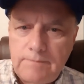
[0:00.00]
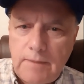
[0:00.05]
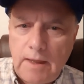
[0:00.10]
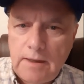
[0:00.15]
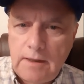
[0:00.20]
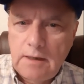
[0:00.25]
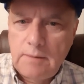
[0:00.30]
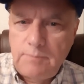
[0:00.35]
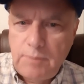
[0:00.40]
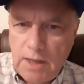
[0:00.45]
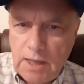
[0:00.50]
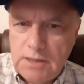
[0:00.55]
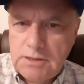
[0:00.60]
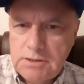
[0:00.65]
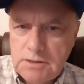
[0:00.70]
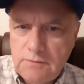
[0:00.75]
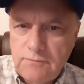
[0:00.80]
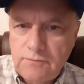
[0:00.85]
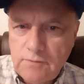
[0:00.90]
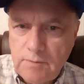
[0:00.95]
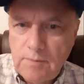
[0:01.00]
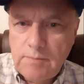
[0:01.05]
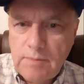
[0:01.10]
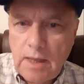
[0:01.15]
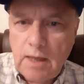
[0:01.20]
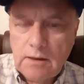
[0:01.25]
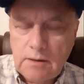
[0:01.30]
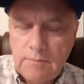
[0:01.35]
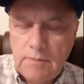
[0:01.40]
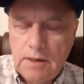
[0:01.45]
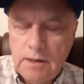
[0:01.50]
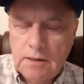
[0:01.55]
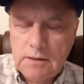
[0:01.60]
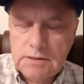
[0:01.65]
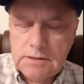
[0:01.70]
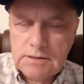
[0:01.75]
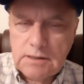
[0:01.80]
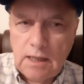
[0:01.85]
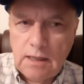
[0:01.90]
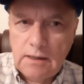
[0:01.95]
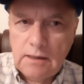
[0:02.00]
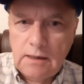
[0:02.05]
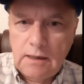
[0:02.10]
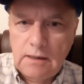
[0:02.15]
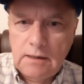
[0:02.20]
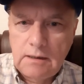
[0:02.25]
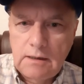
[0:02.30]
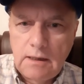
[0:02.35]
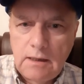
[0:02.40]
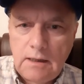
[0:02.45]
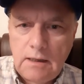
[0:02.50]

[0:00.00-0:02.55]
get a pension from Amalgamated Consolidated,